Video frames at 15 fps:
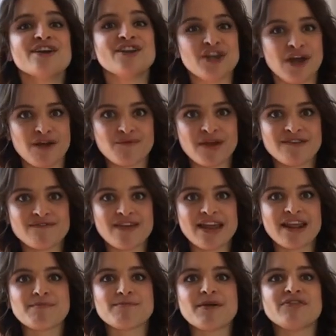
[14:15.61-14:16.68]
not
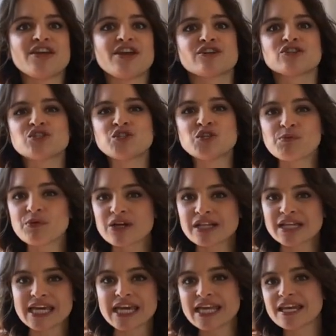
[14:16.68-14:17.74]
renovated, but they are super
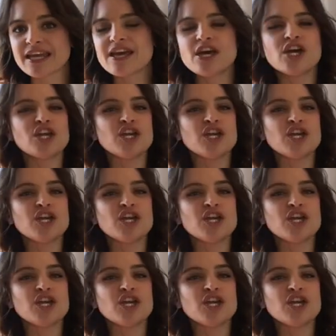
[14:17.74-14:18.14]
clean,